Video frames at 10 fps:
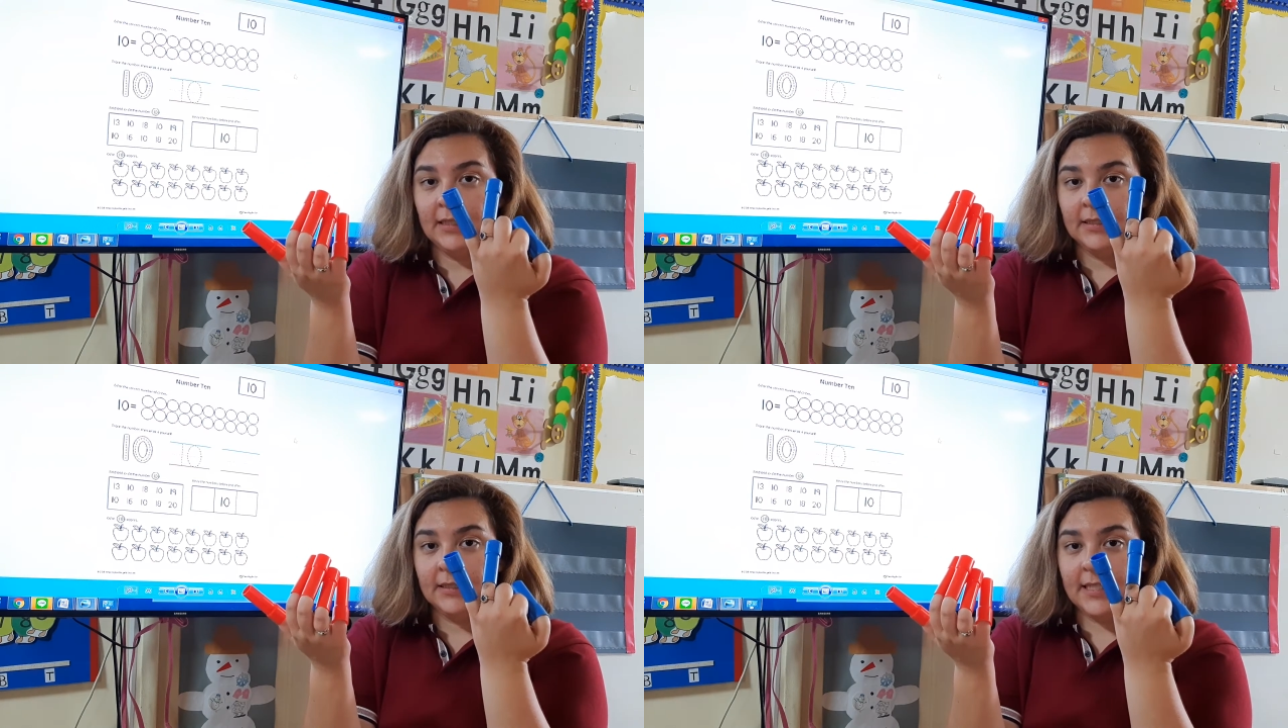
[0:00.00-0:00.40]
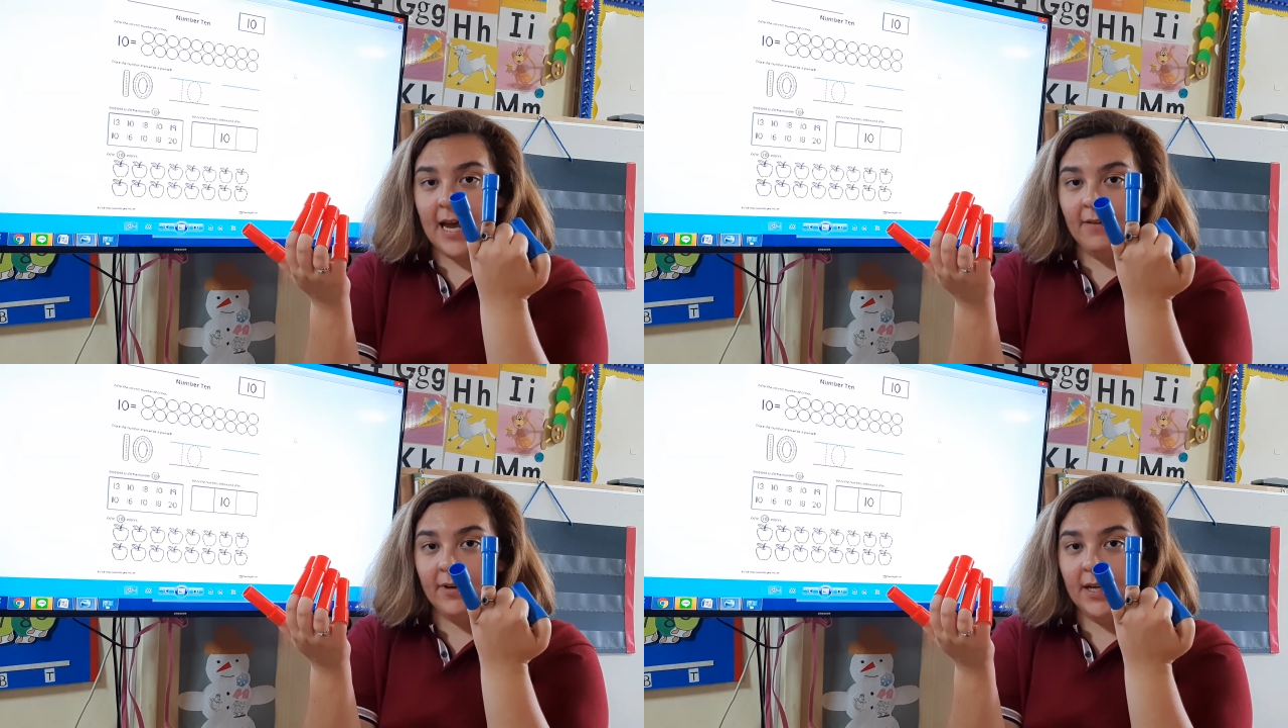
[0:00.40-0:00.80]

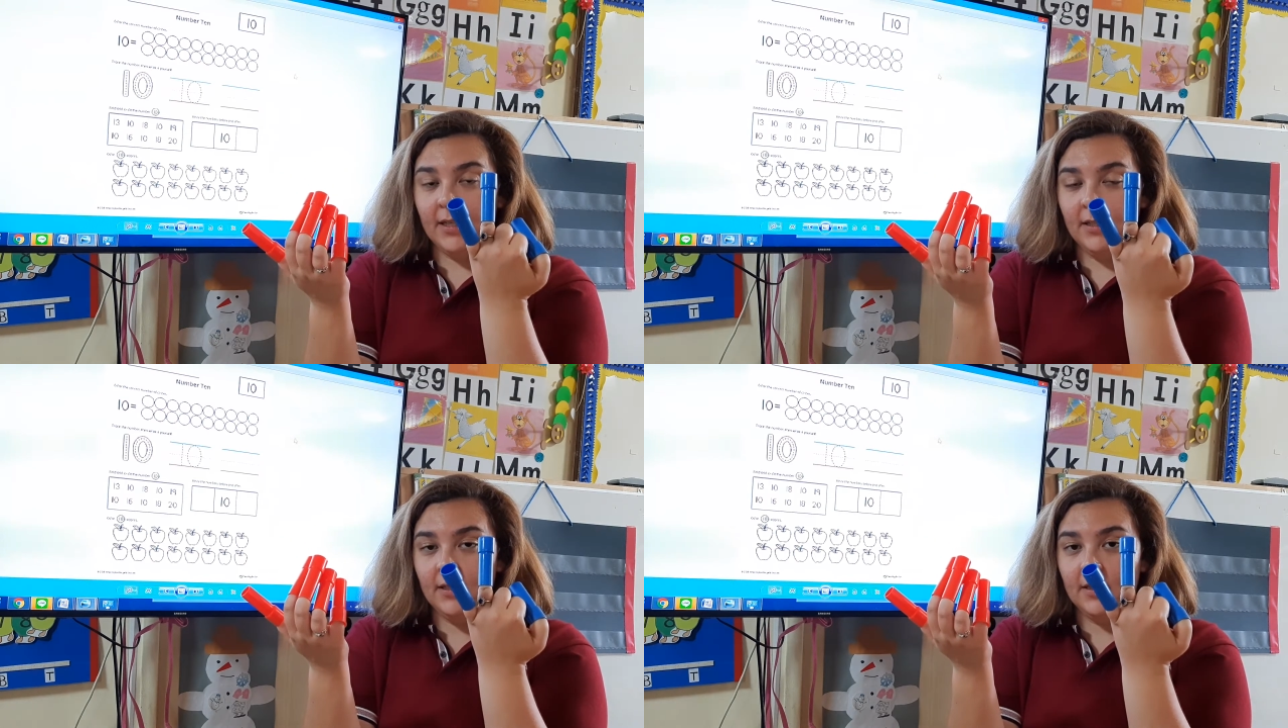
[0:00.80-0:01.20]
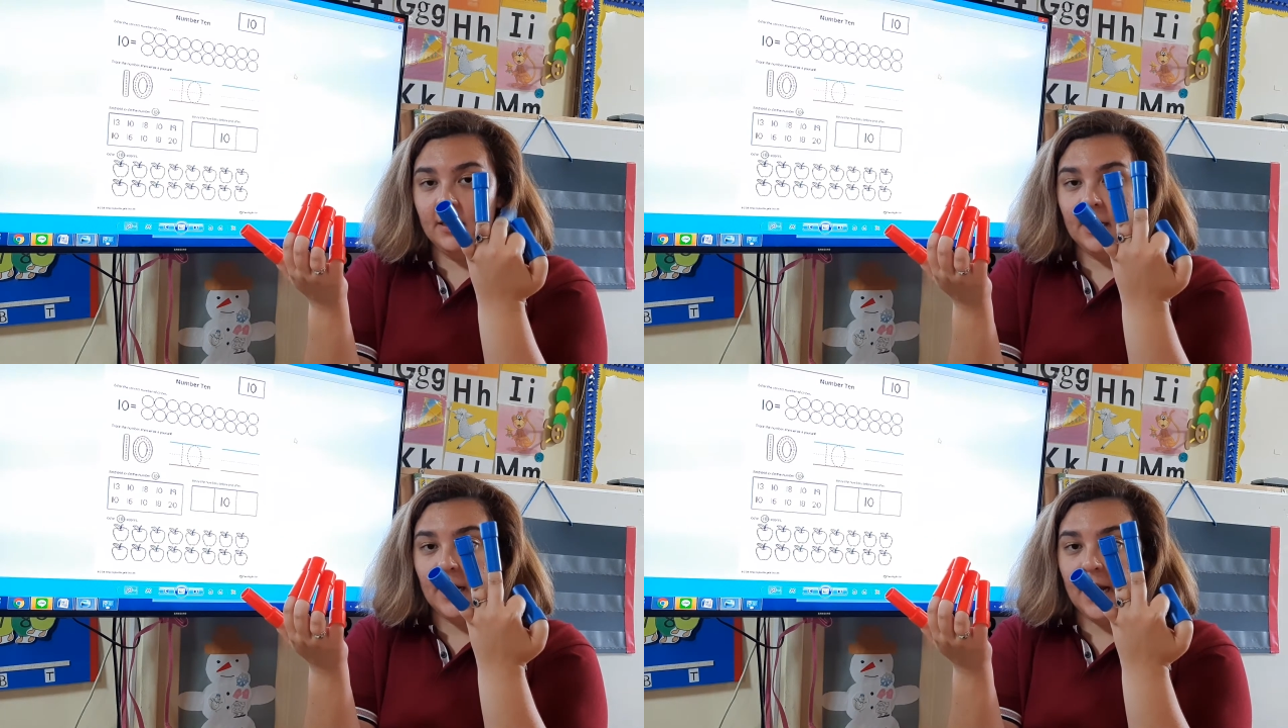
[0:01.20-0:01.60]
7,
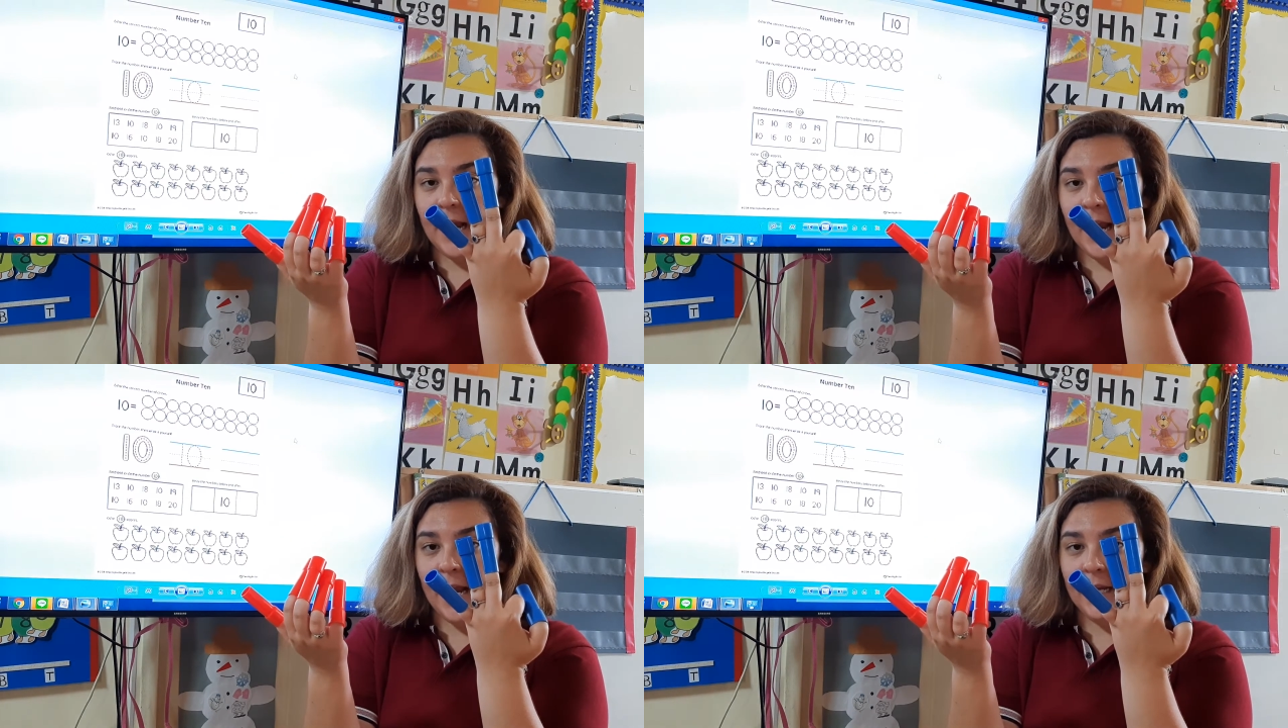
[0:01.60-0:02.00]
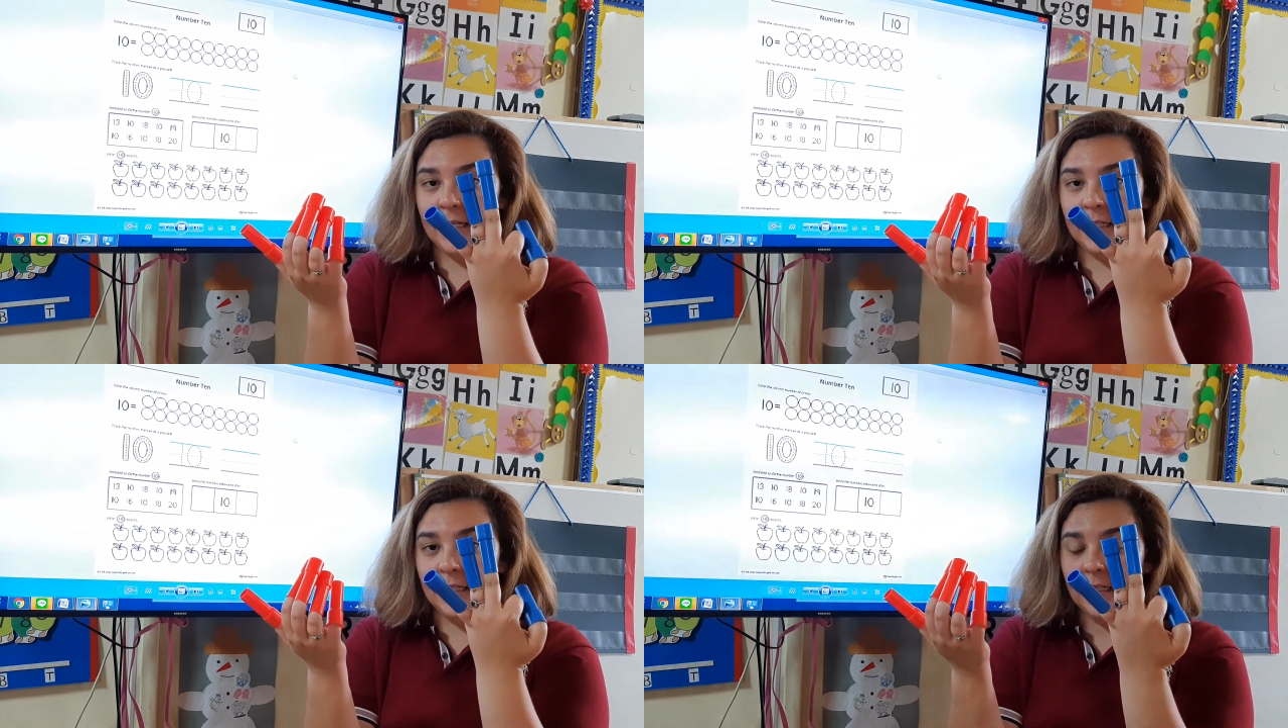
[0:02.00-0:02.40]
8,